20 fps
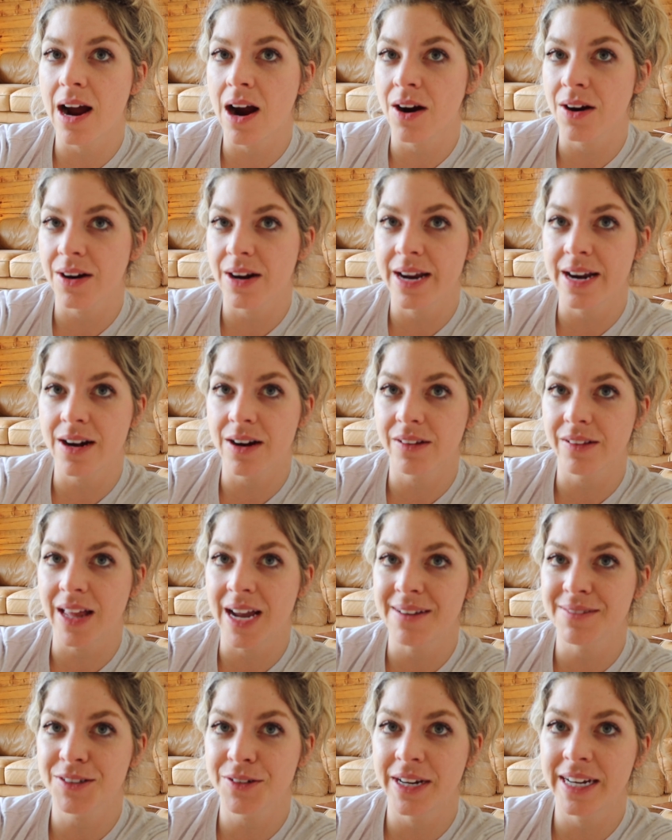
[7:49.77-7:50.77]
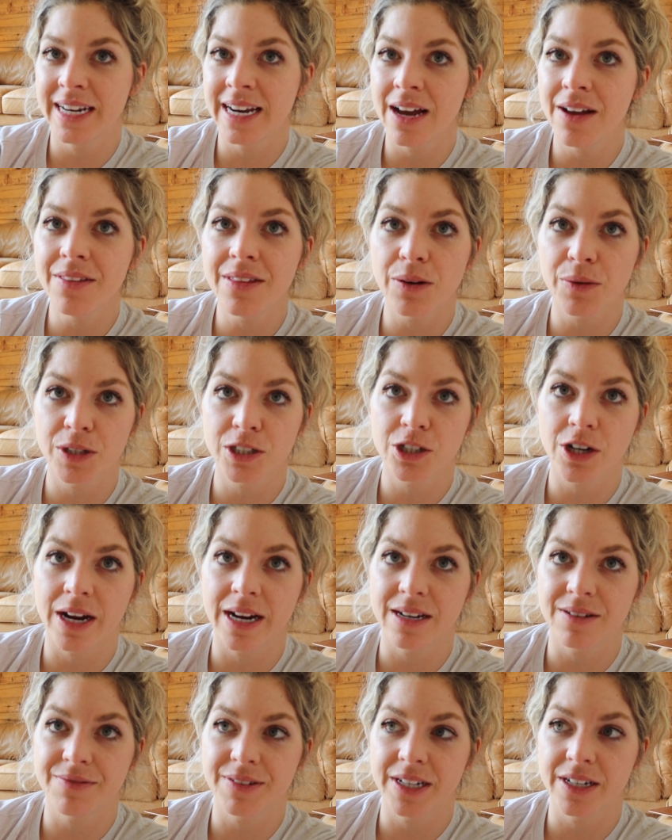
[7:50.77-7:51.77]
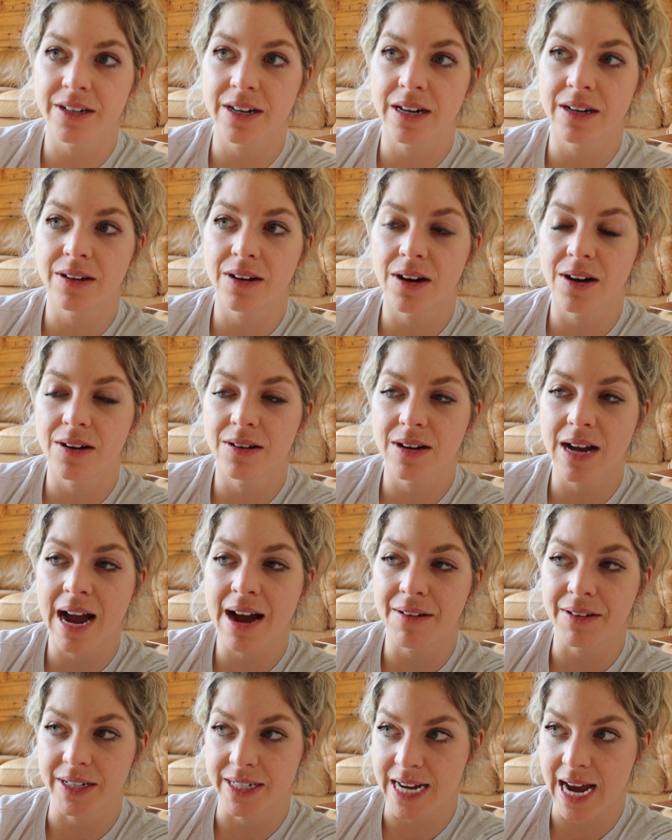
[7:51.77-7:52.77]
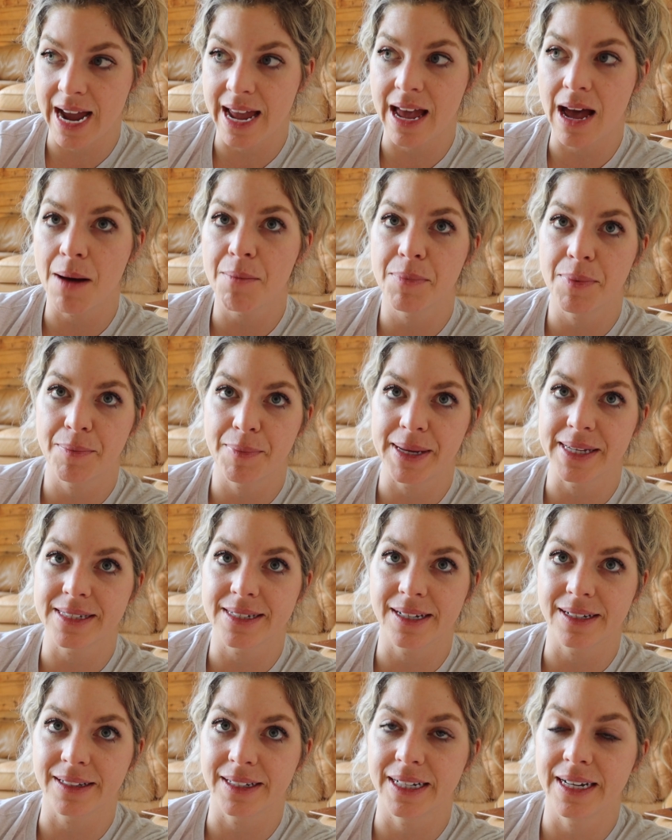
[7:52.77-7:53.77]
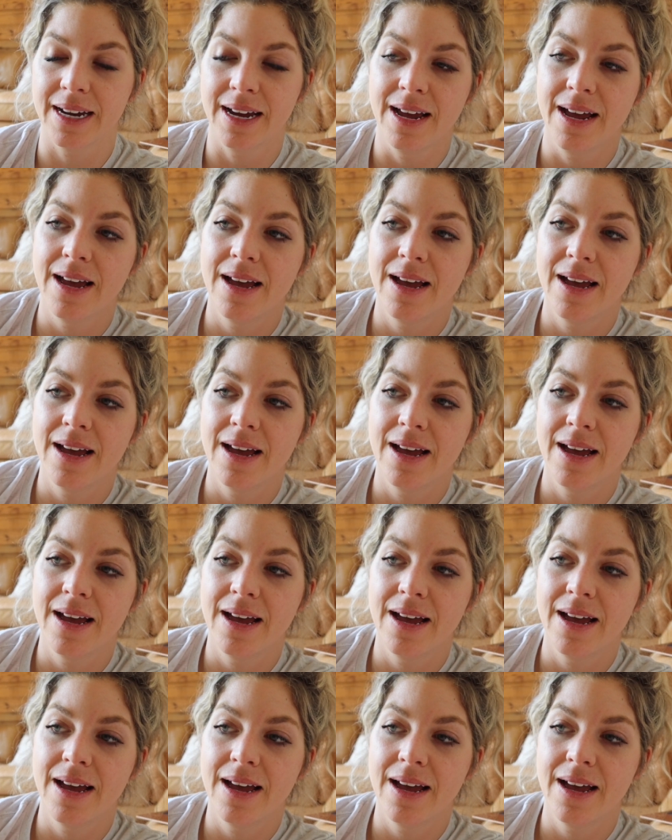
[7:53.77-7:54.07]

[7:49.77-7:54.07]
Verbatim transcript: are in our lives right now that we're trying to figure out how to tie up, basically.